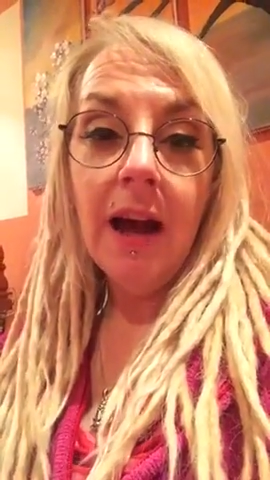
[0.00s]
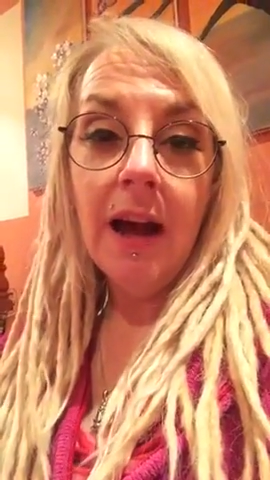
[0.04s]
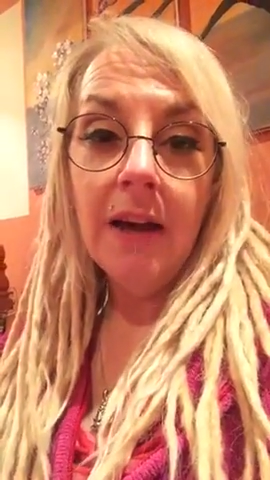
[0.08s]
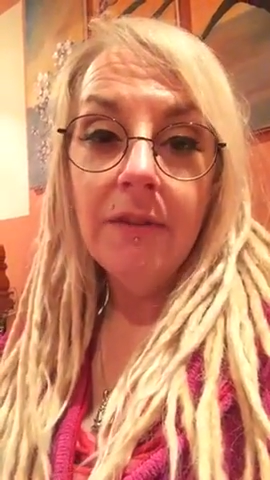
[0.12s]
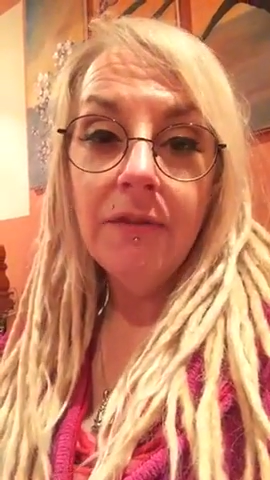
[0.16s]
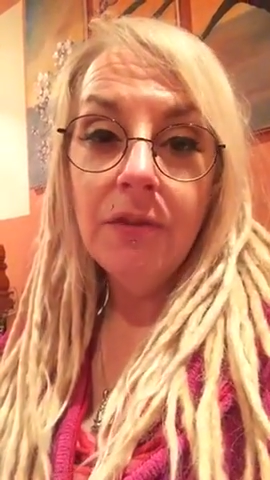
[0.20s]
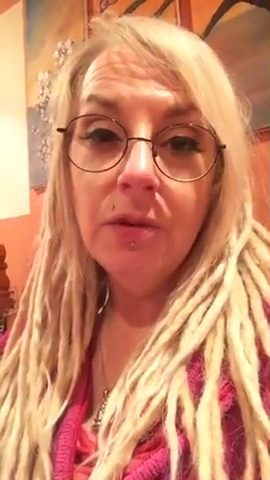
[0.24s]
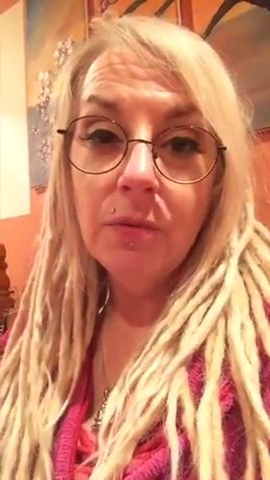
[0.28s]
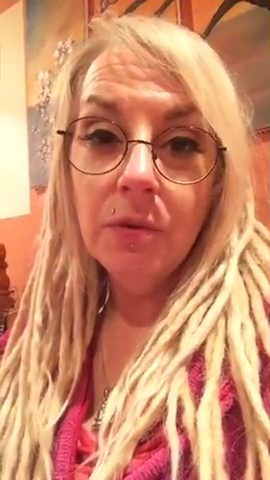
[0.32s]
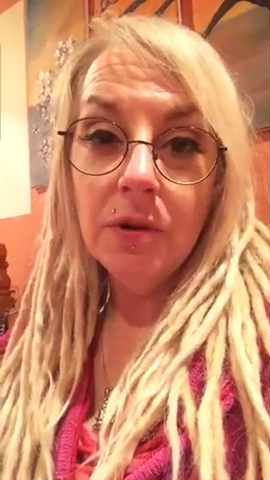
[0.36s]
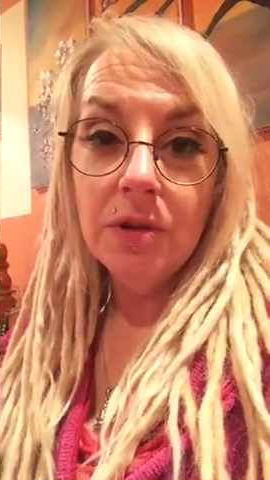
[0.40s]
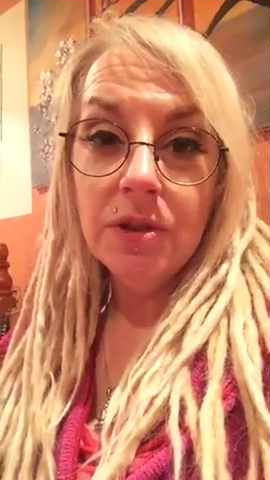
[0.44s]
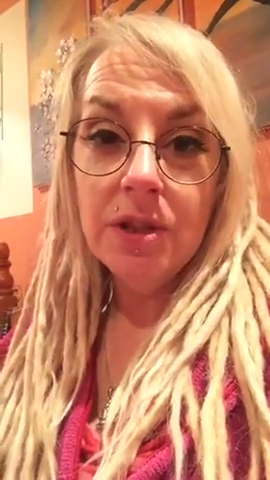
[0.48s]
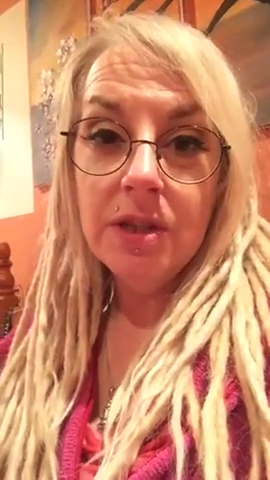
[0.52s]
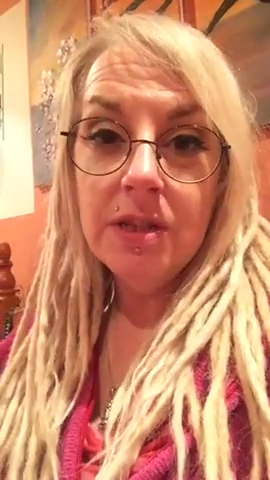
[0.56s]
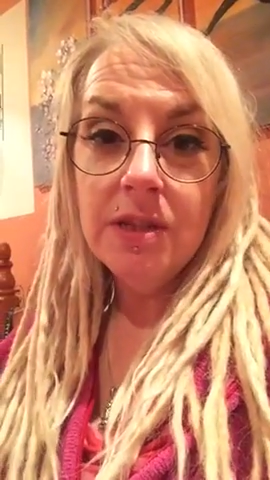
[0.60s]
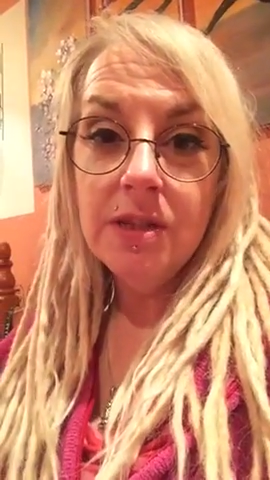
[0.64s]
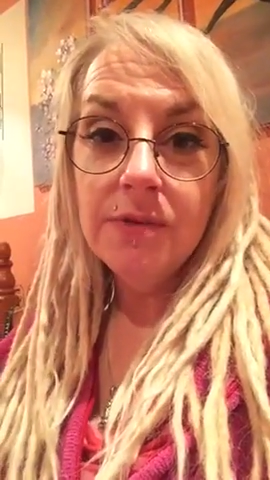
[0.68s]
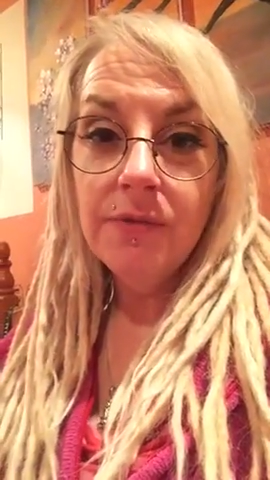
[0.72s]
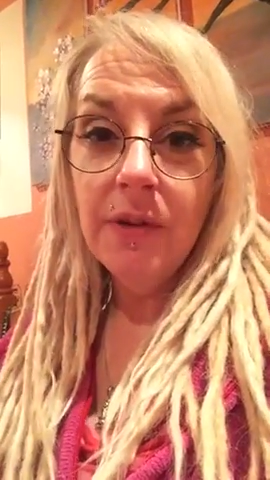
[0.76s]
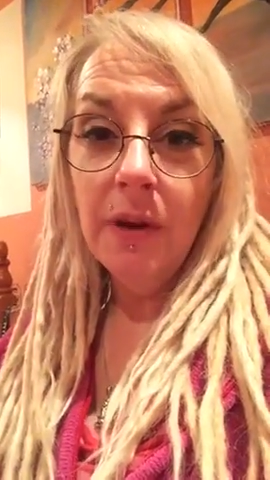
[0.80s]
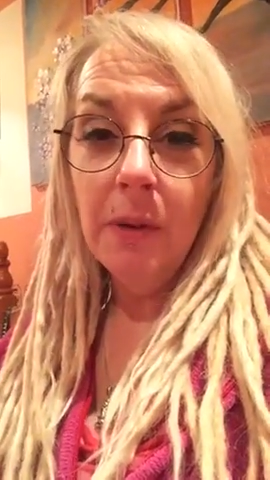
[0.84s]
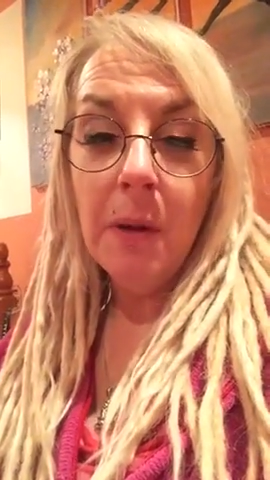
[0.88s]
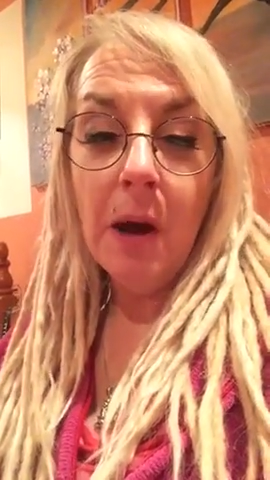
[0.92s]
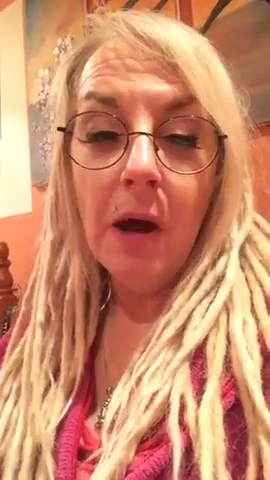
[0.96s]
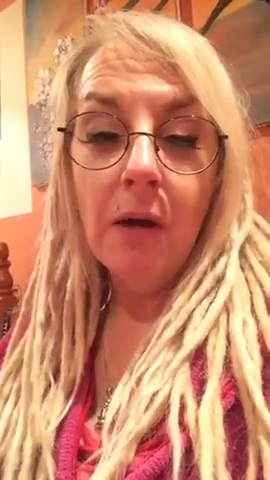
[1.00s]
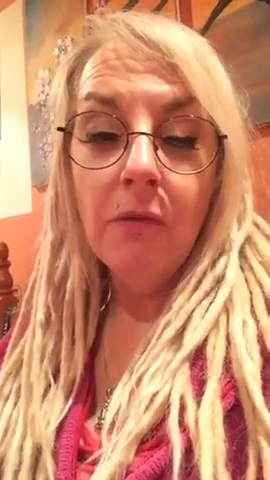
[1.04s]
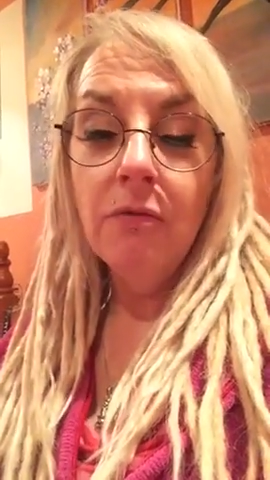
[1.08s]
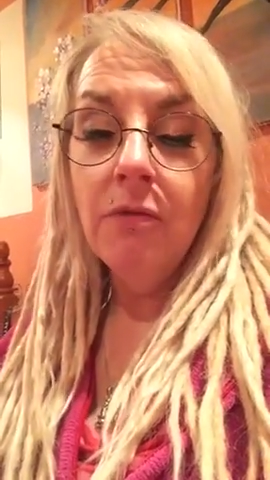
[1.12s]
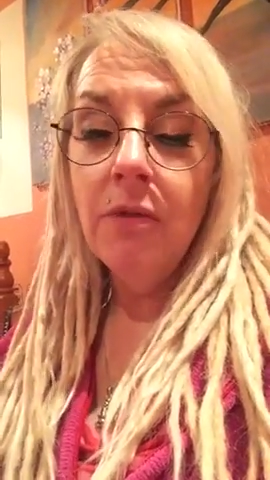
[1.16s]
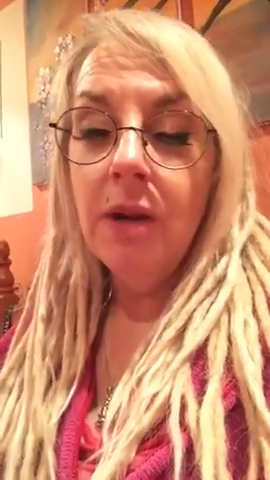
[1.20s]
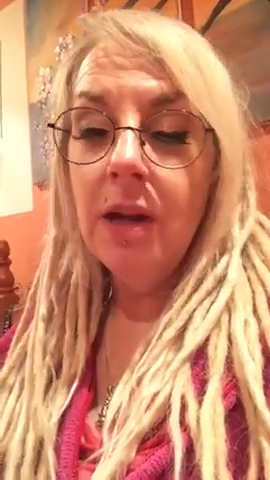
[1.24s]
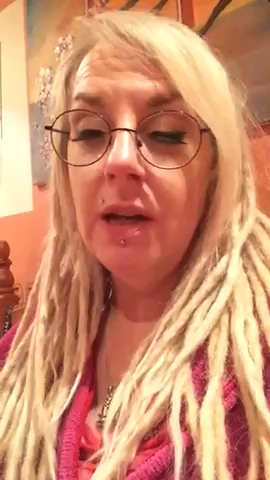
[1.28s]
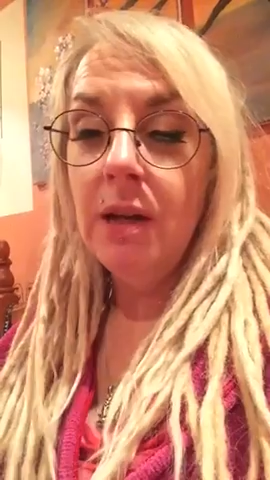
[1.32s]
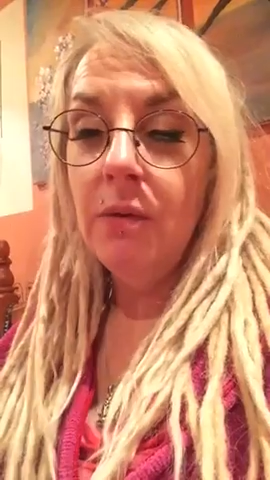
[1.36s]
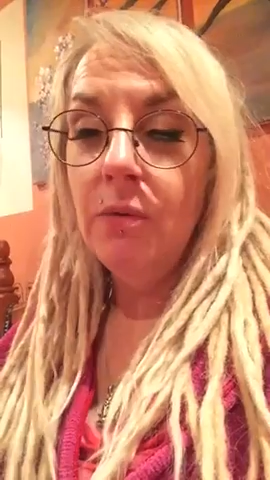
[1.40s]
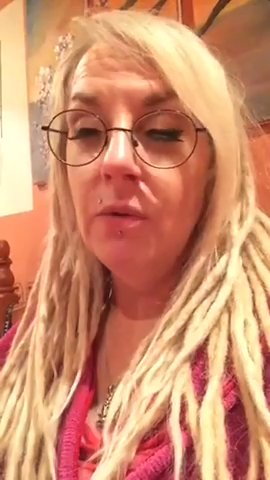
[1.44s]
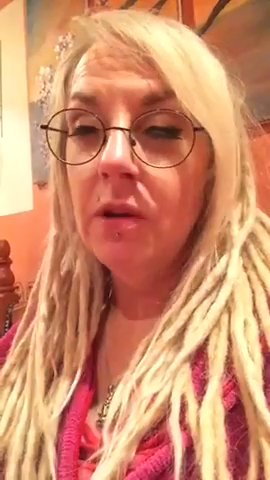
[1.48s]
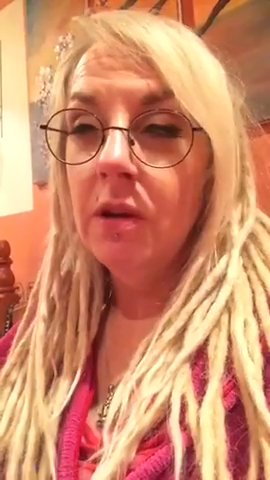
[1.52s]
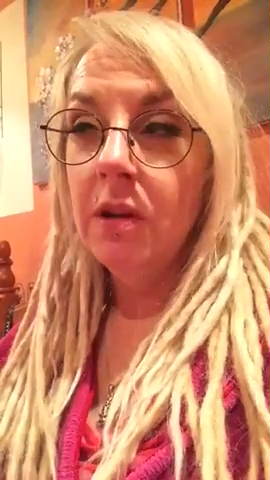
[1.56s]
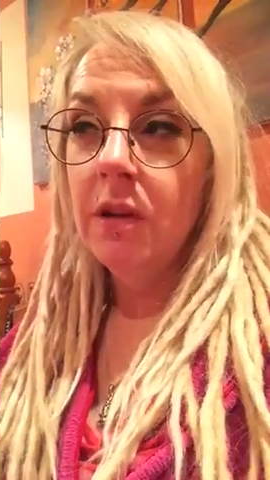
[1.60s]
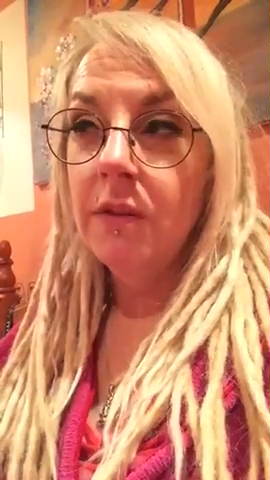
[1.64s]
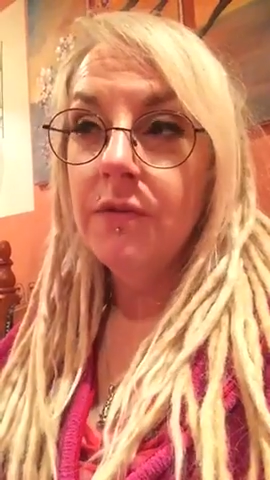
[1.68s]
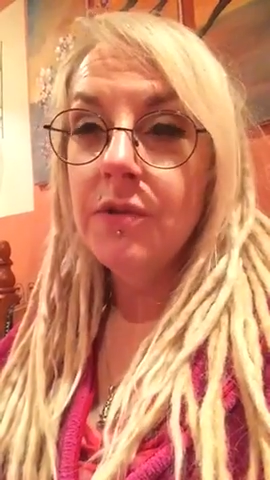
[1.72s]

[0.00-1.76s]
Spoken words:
after watching this film, I really would